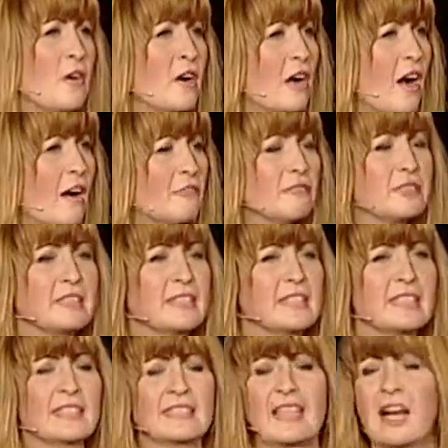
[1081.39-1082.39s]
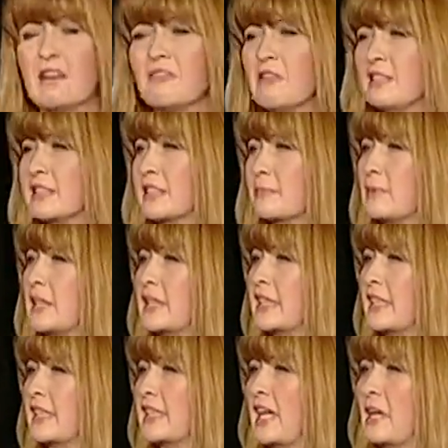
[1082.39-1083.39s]
conferences I was
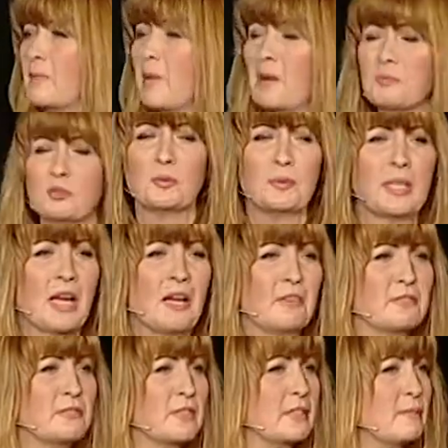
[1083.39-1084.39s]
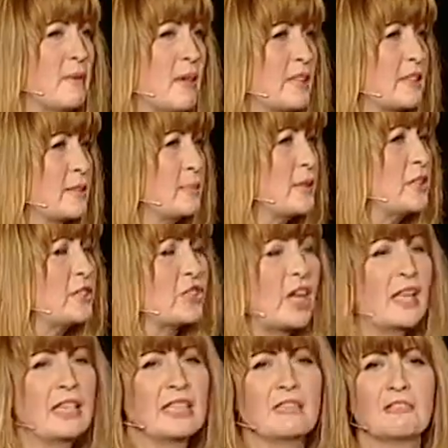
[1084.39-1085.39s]
speaking came up me after my speech,
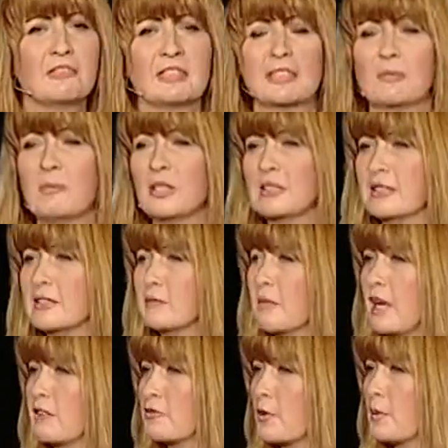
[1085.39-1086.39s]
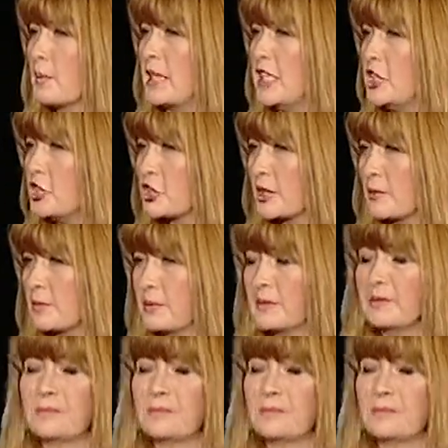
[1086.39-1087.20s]
and he was a Muslim man from Egypt.